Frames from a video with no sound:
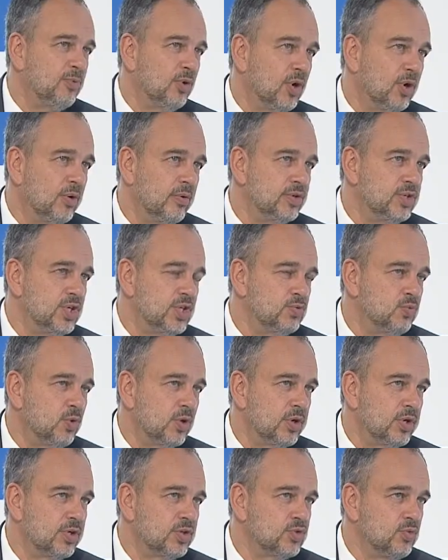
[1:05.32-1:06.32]
priorities,
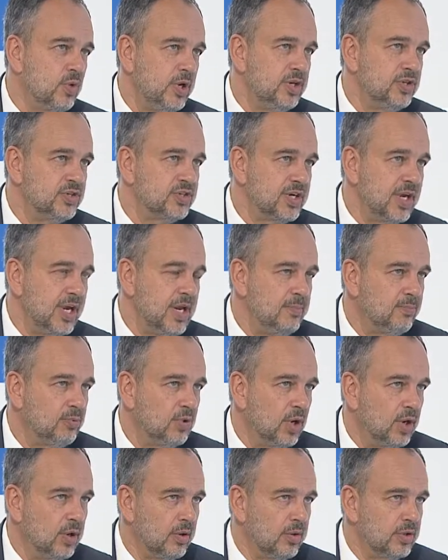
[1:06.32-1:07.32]
what are Sweden's key
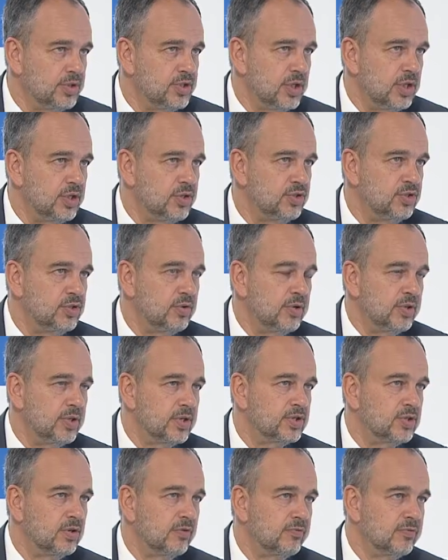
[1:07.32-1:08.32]
priorities during
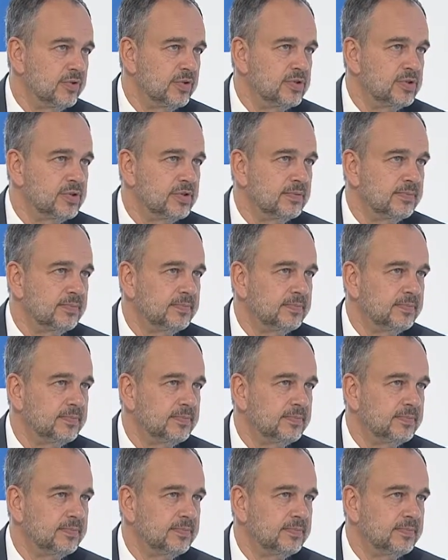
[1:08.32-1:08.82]
this conference?